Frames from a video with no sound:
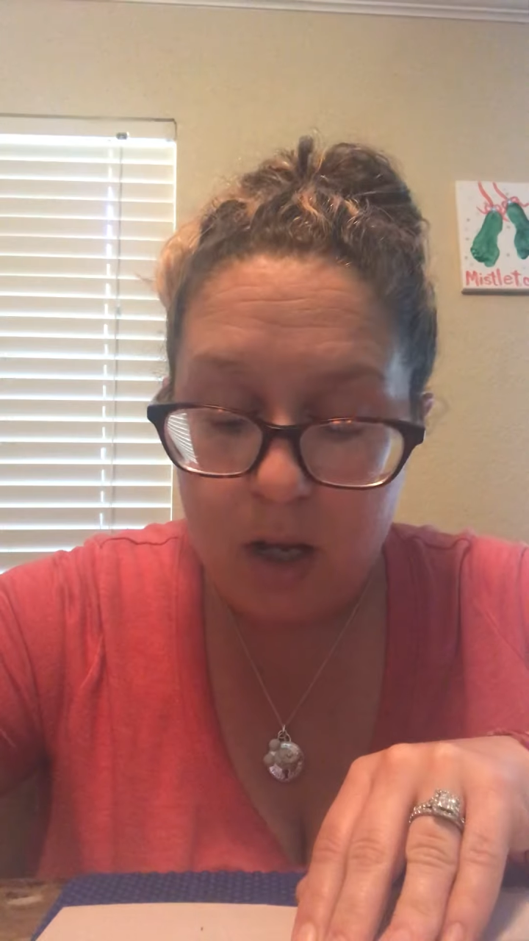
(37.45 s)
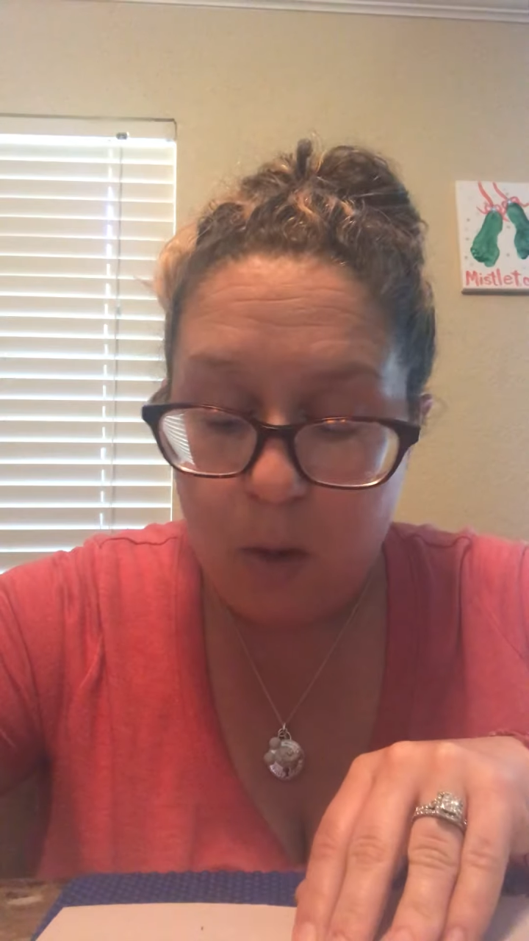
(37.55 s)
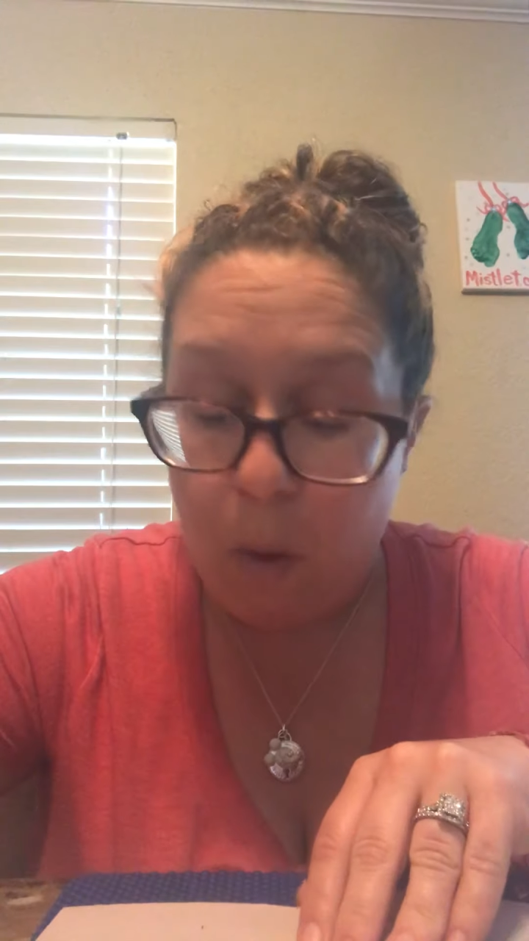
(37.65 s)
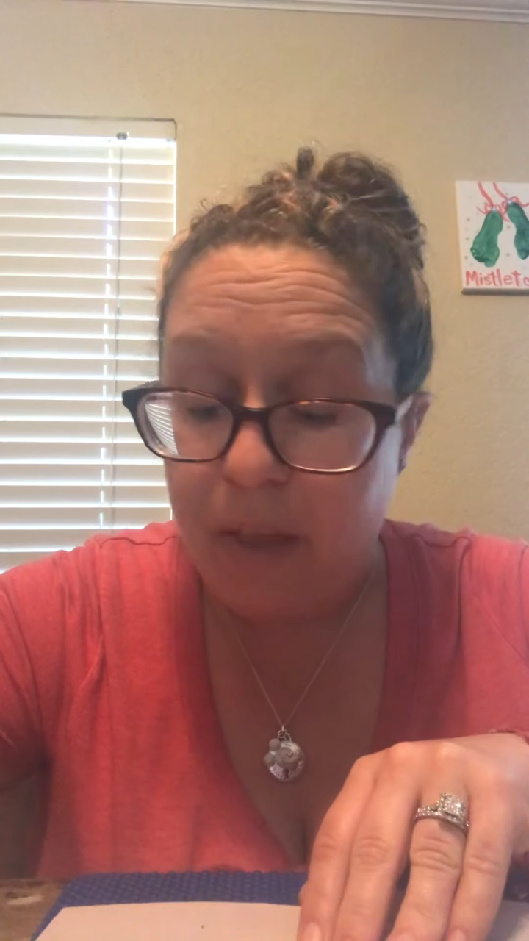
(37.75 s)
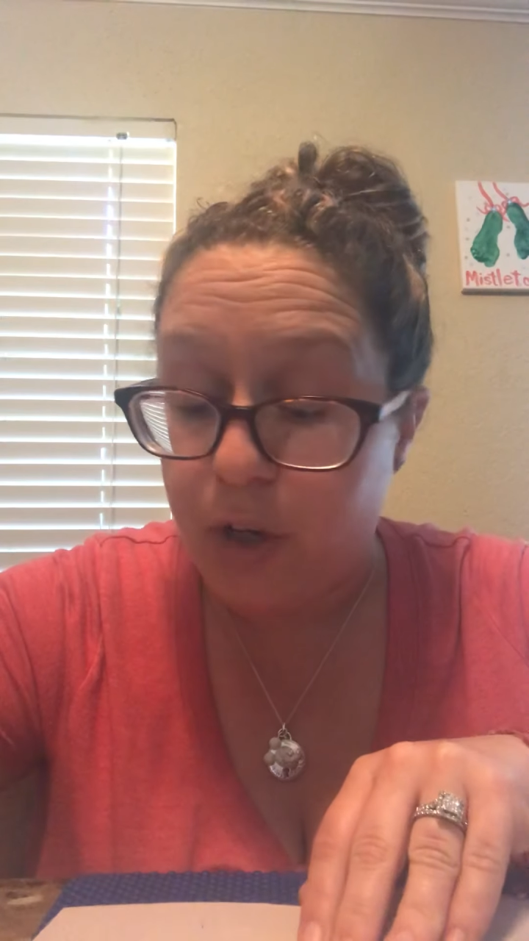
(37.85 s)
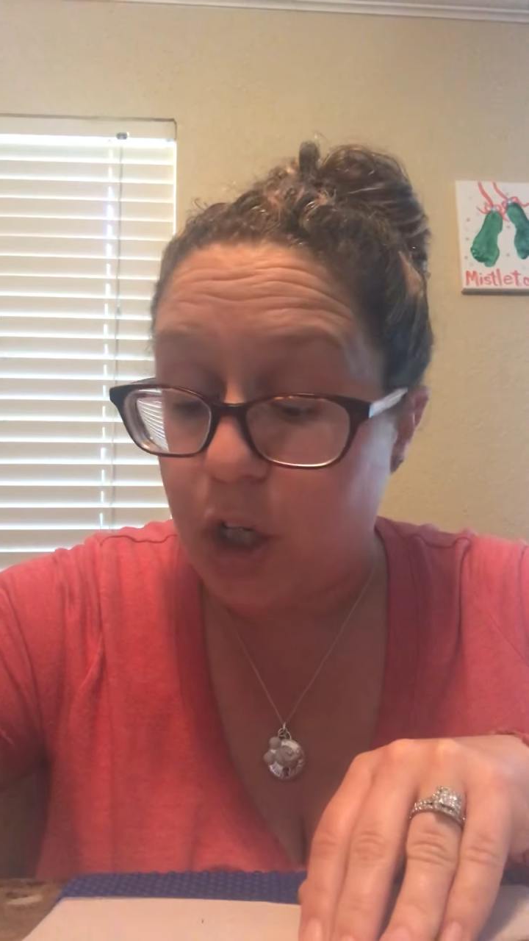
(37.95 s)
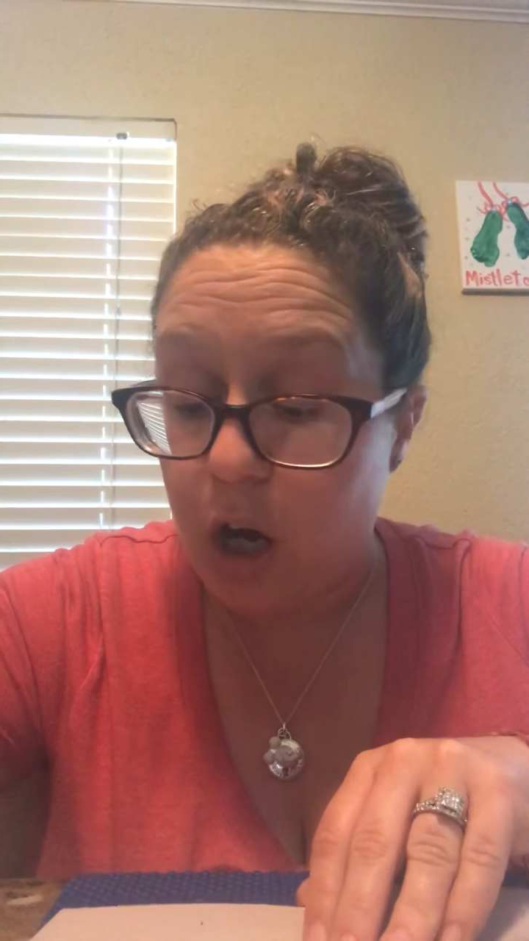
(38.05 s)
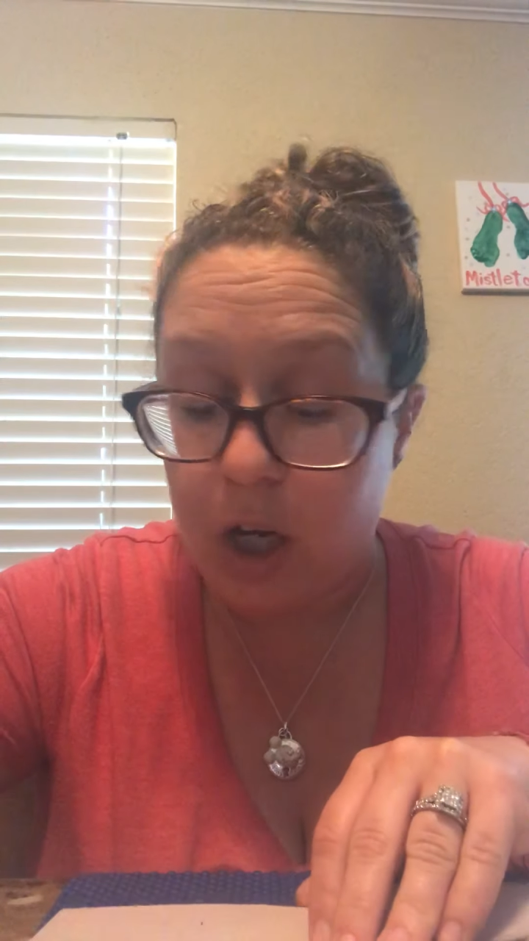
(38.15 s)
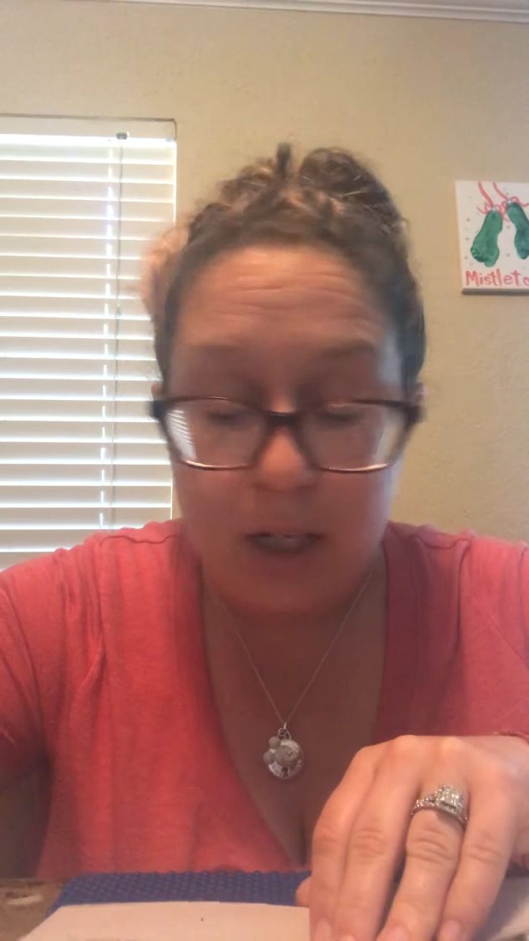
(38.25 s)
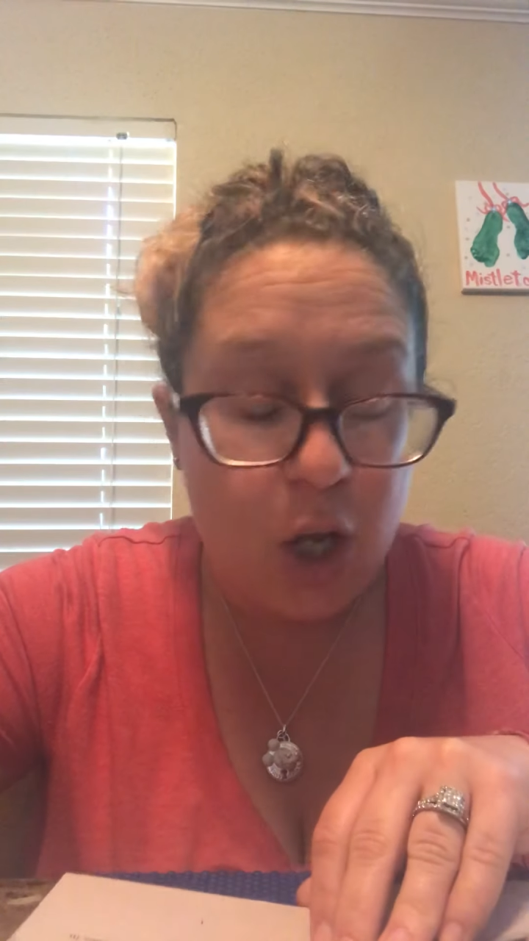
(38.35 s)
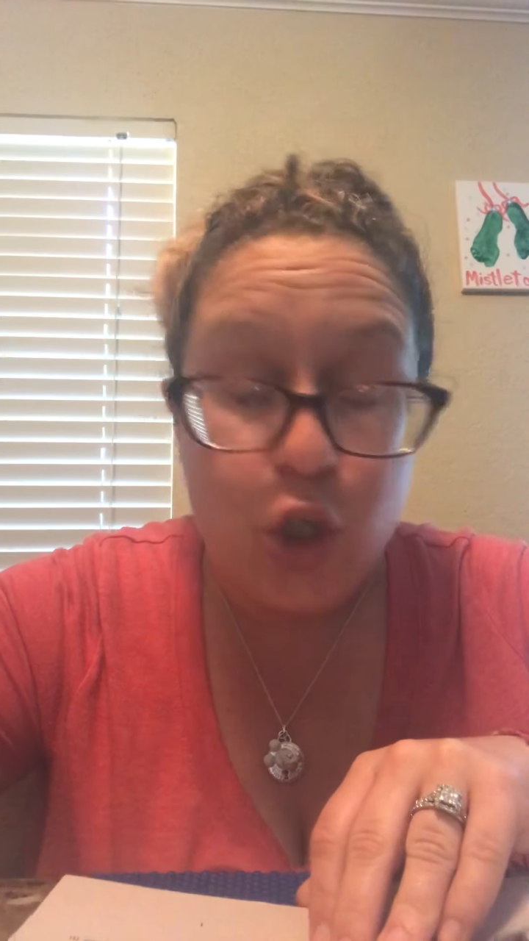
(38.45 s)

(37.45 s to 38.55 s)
While they're gone,